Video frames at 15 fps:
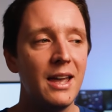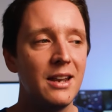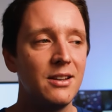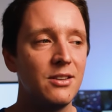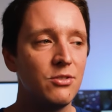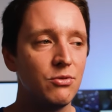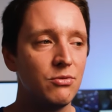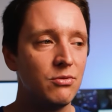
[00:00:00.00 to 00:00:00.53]

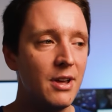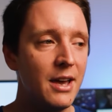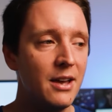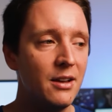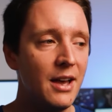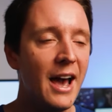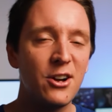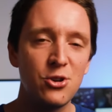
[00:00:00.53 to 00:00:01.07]
in
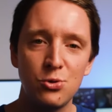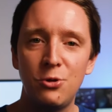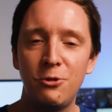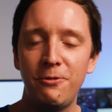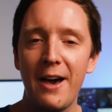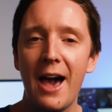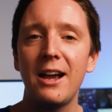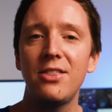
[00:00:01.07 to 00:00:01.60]
actual
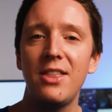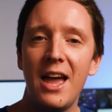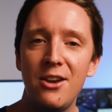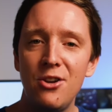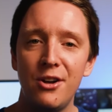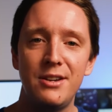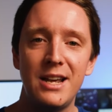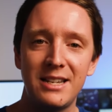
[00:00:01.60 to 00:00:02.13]
fact they're
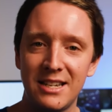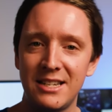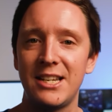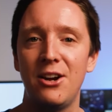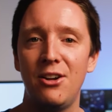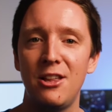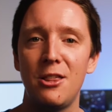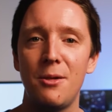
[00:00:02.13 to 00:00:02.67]
not
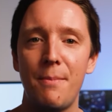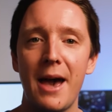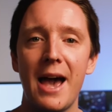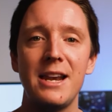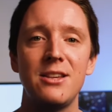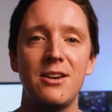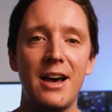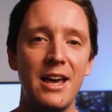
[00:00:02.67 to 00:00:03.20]
necessarily the
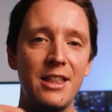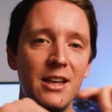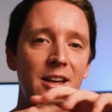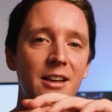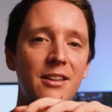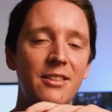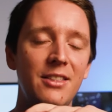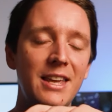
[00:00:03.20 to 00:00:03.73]
bad guy.
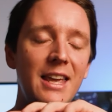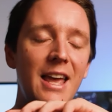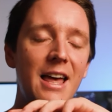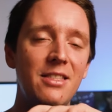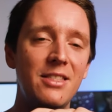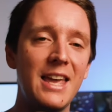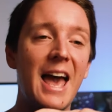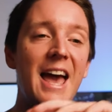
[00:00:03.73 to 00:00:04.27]

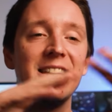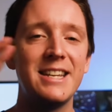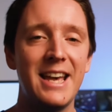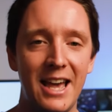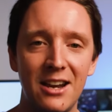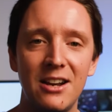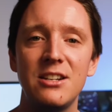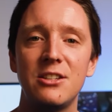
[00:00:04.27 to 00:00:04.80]
The
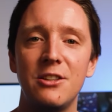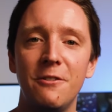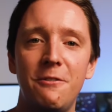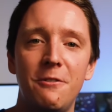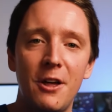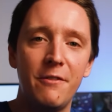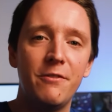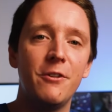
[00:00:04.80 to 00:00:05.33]
antagonist
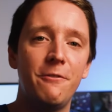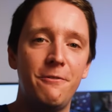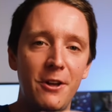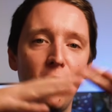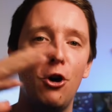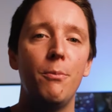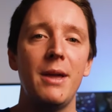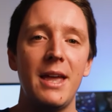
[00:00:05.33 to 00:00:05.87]
of the film